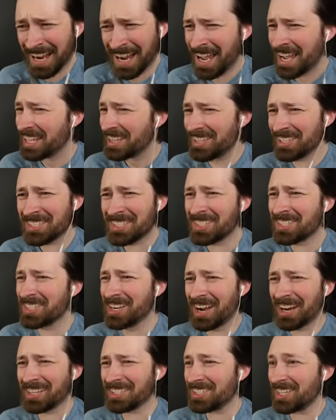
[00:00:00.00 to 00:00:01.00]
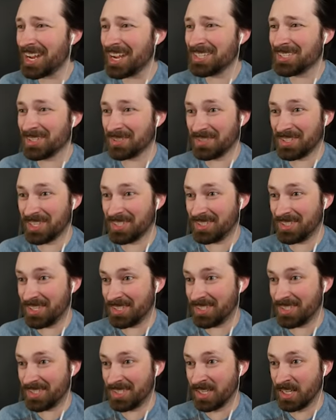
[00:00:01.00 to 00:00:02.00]
This is not a taser,
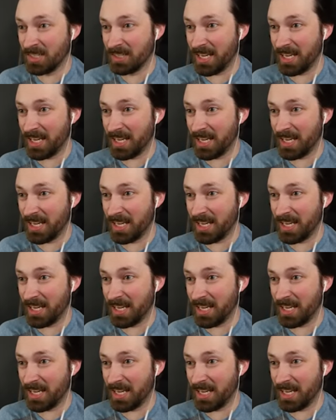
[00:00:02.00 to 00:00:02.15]
this is an